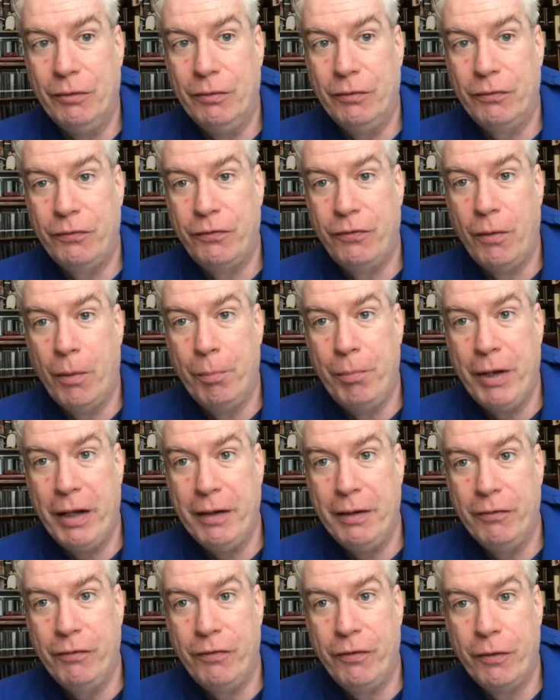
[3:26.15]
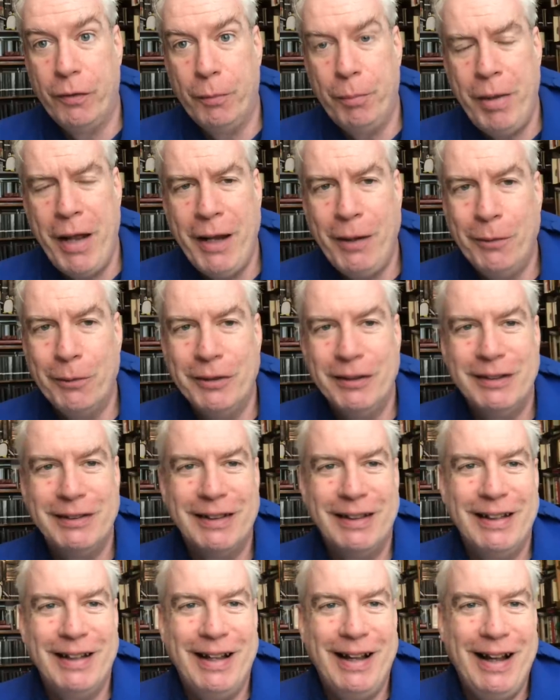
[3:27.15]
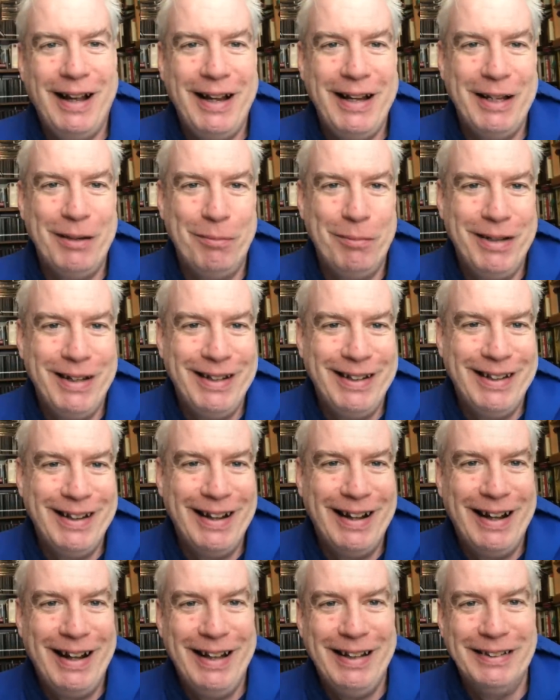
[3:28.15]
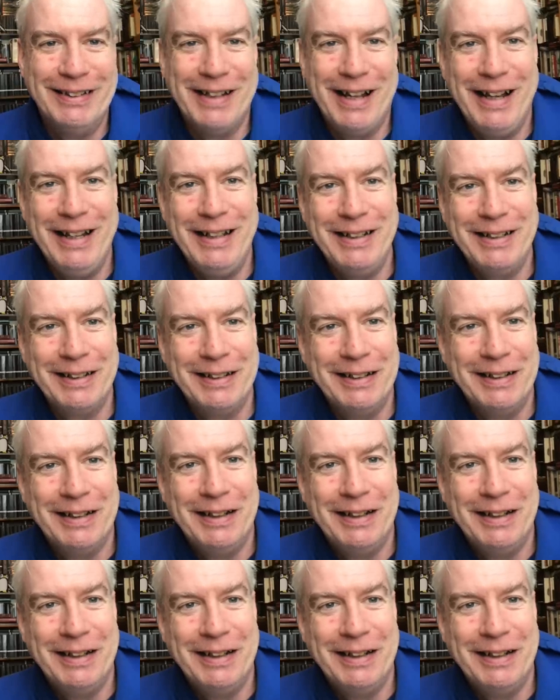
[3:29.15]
For, but for Penguins, I admit I like